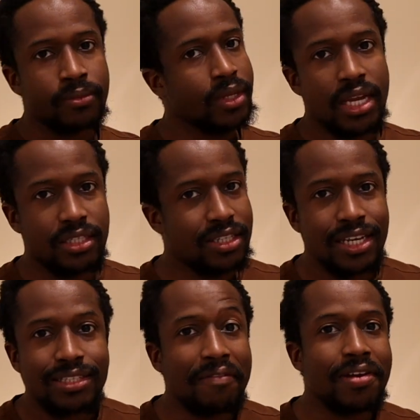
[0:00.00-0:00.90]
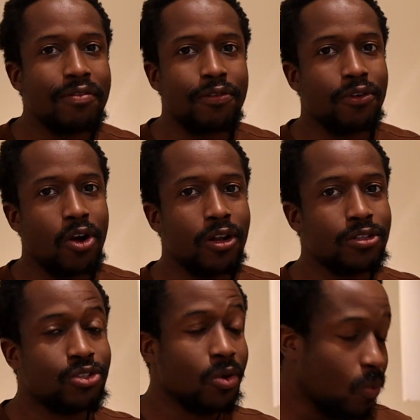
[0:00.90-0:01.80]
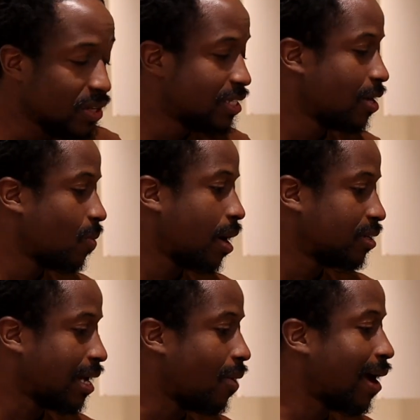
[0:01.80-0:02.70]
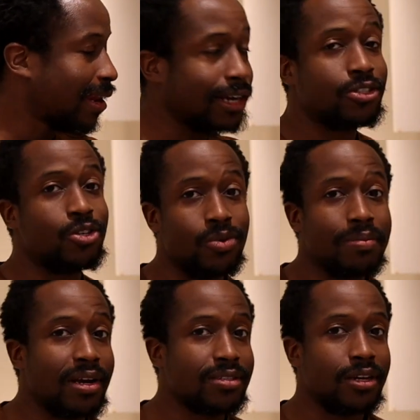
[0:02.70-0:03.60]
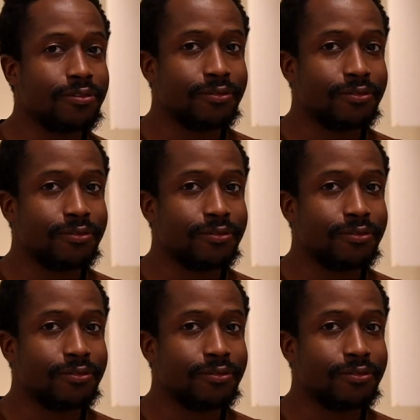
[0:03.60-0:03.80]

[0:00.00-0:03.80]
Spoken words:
it's a taste I've never forgotten. So once in a while now, I like to do it myself.